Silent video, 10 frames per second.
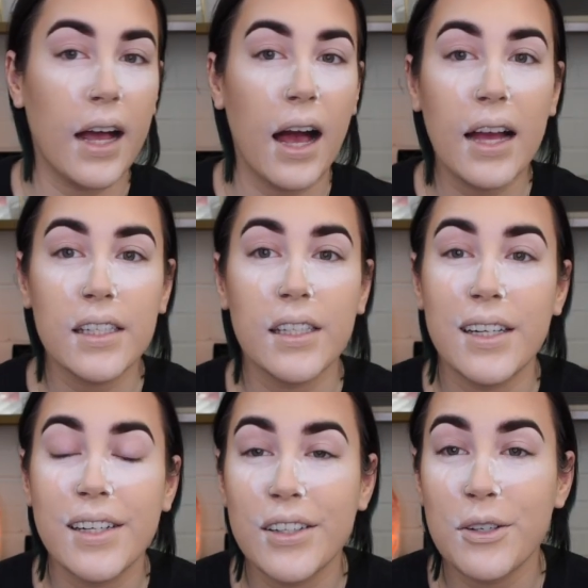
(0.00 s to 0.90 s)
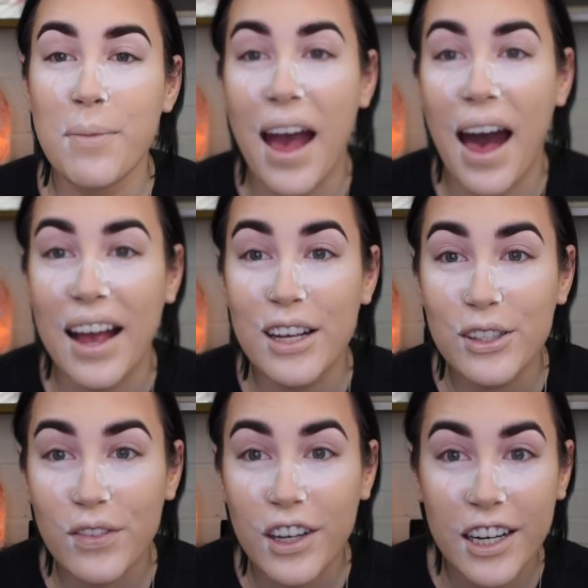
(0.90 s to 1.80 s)
Guys, I didn't do my
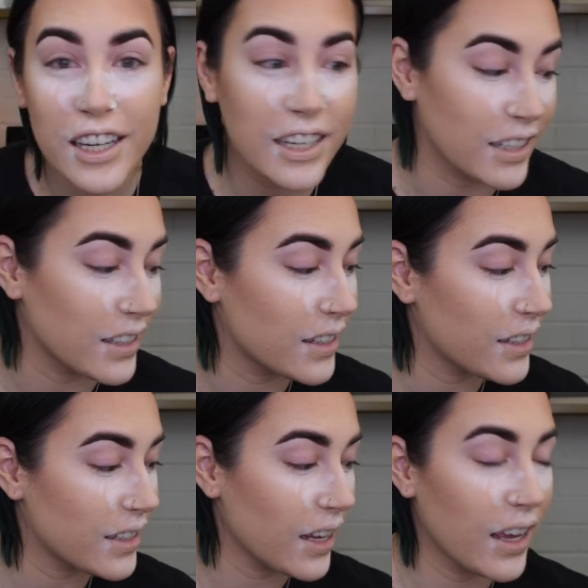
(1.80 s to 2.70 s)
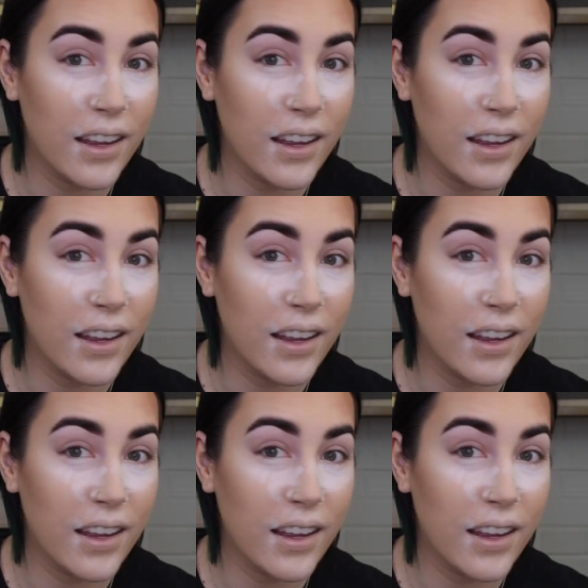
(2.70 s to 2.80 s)
eyes first.